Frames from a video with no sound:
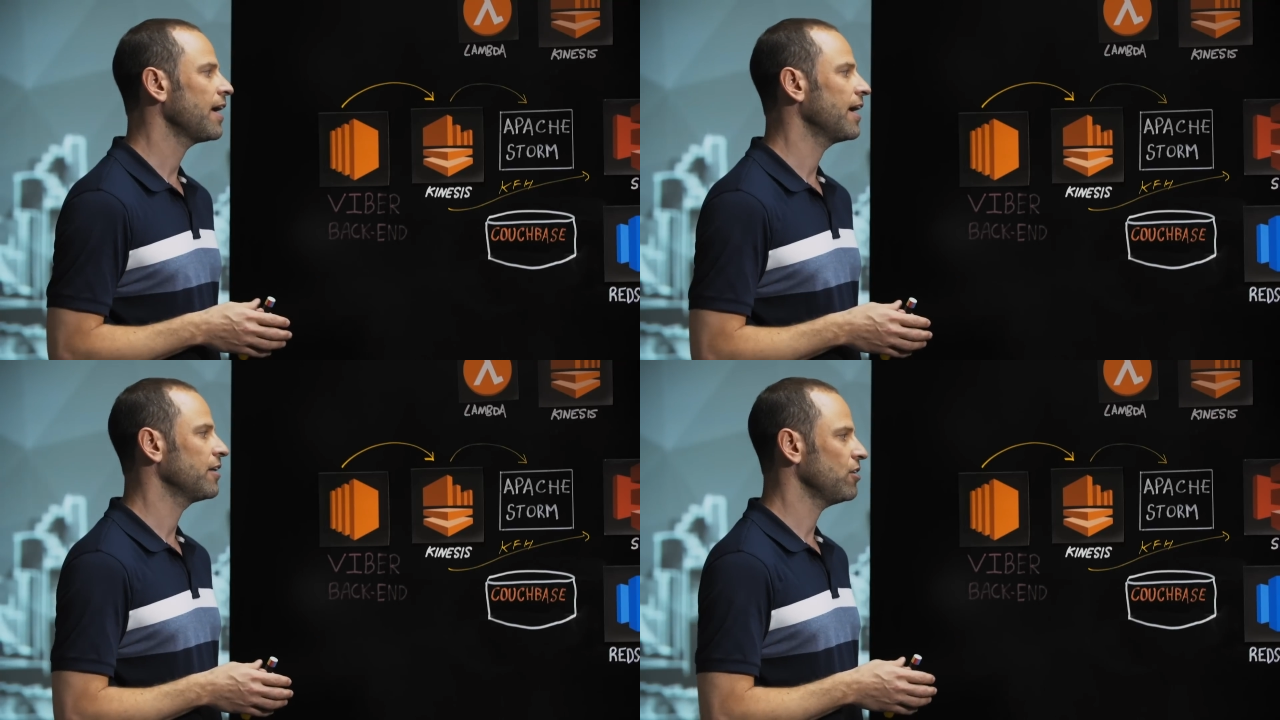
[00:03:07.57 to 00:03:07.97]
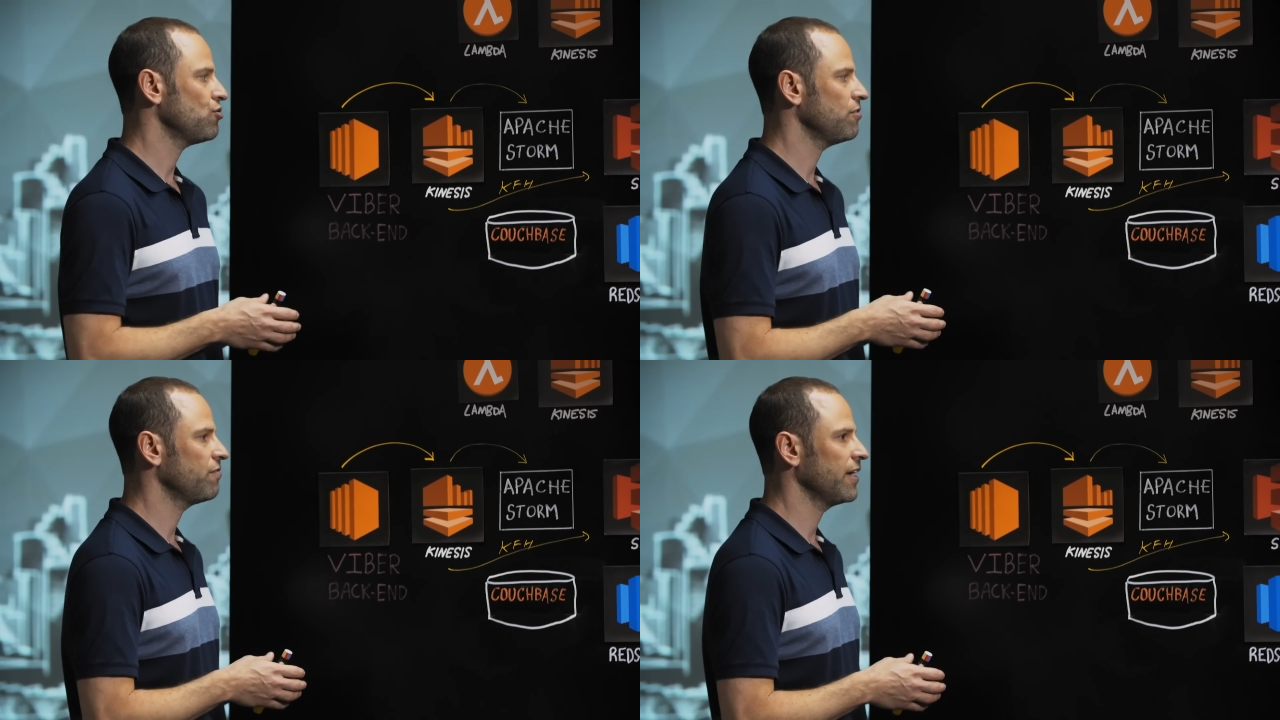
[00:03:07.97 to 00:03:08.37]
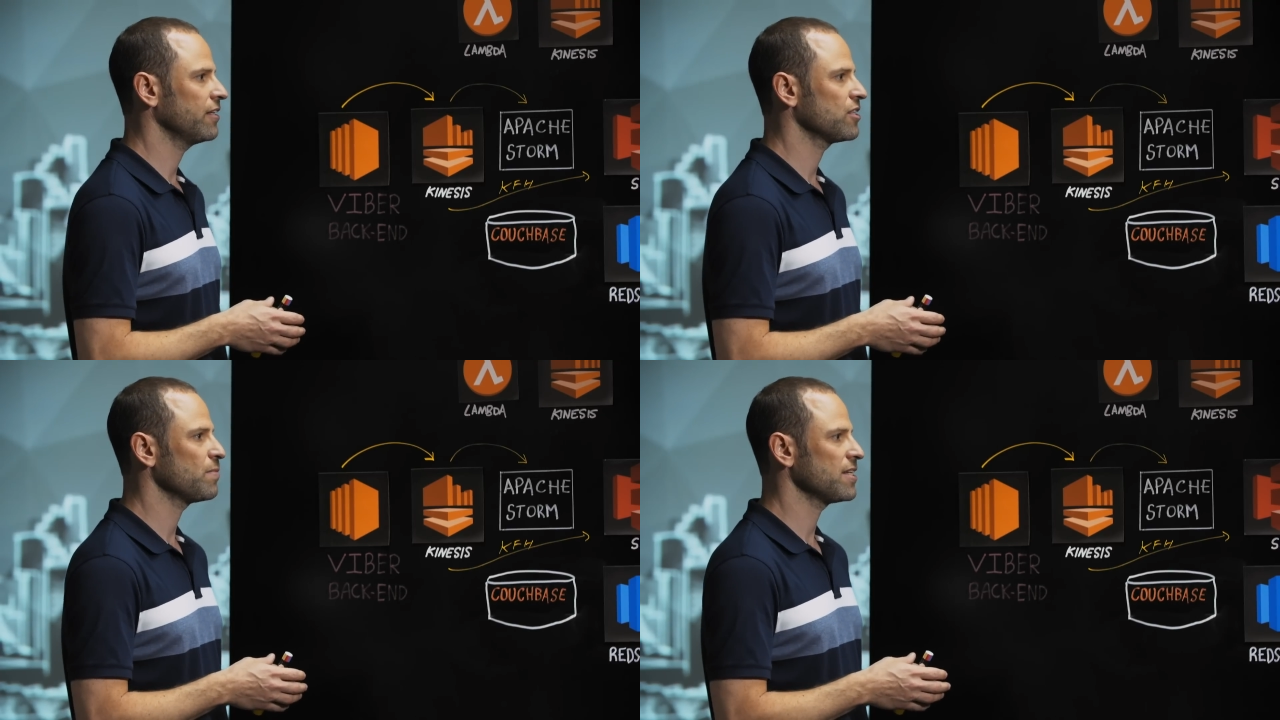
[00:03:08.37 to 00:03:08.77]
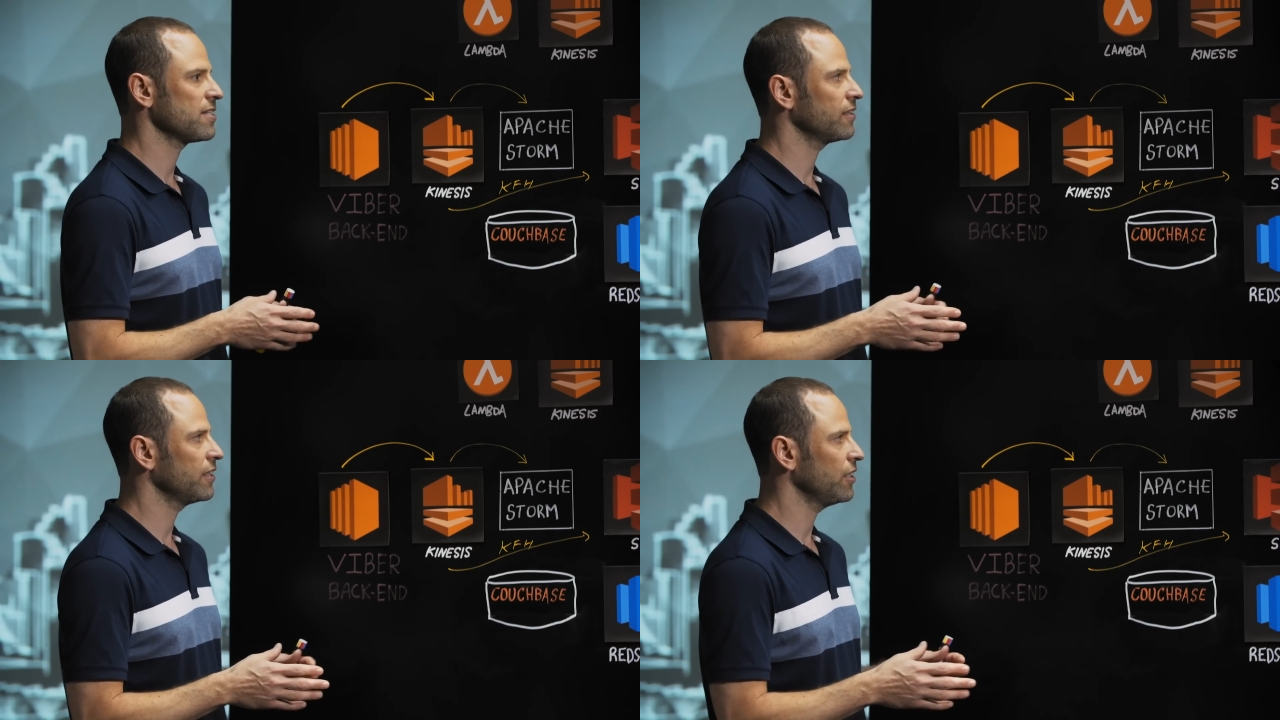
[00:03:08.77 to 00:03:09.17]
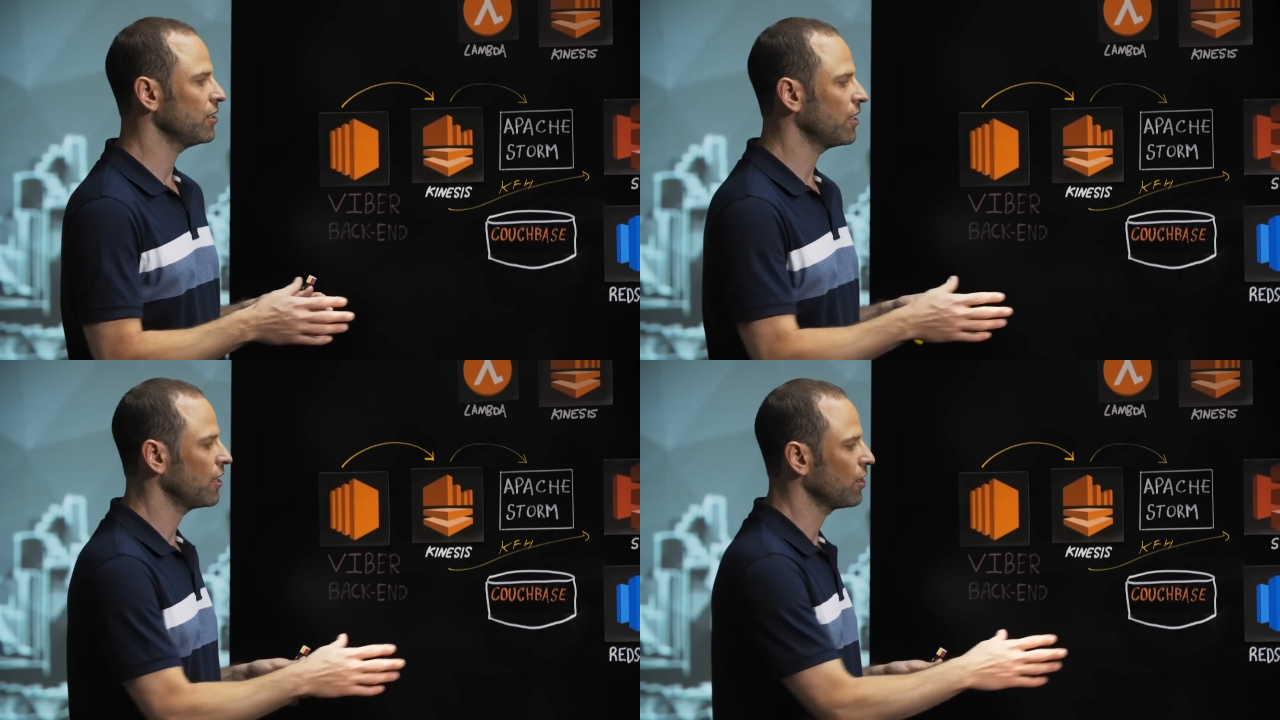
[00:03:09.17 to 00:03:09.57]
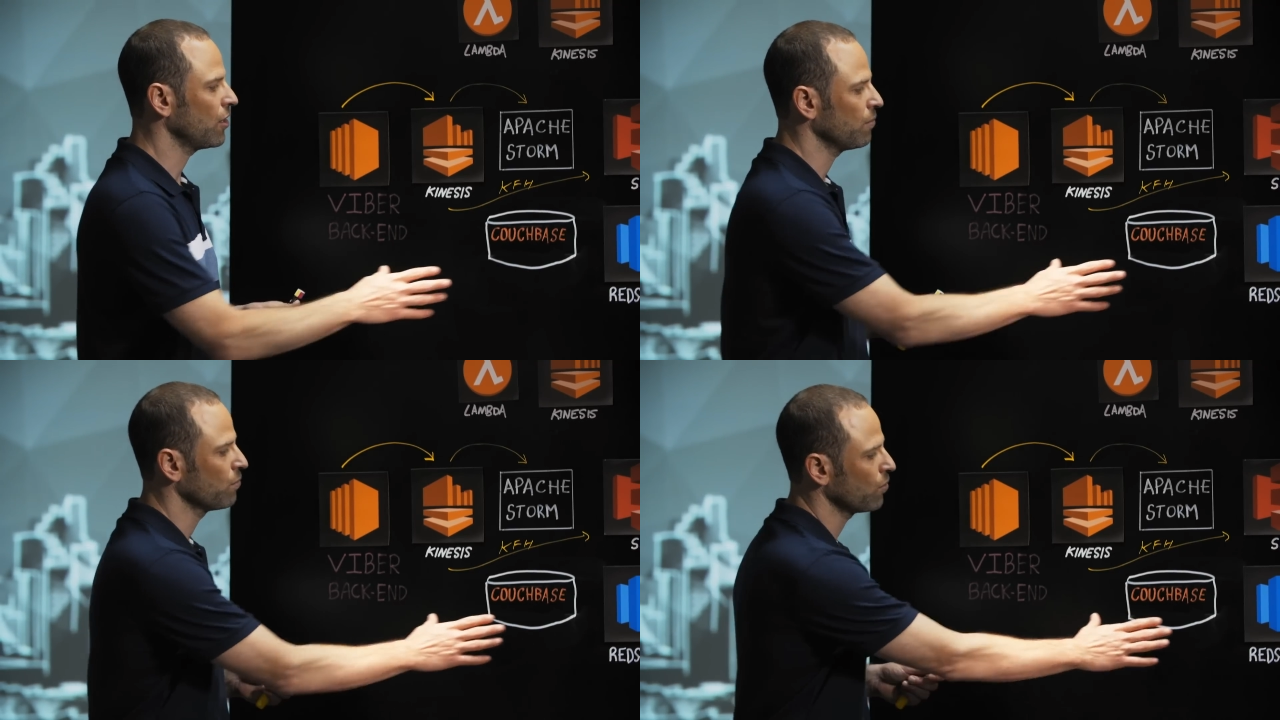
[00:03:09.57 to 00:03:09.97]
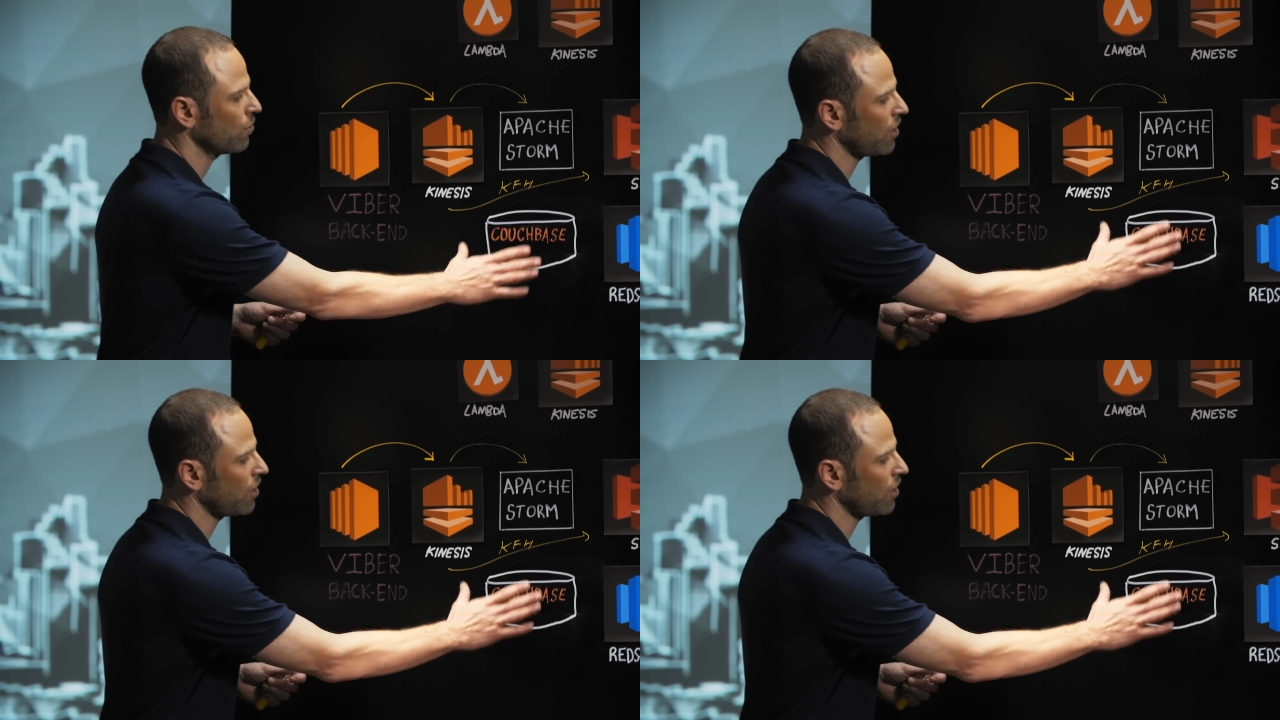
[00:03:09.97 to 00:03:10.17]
And each event, it's basically um,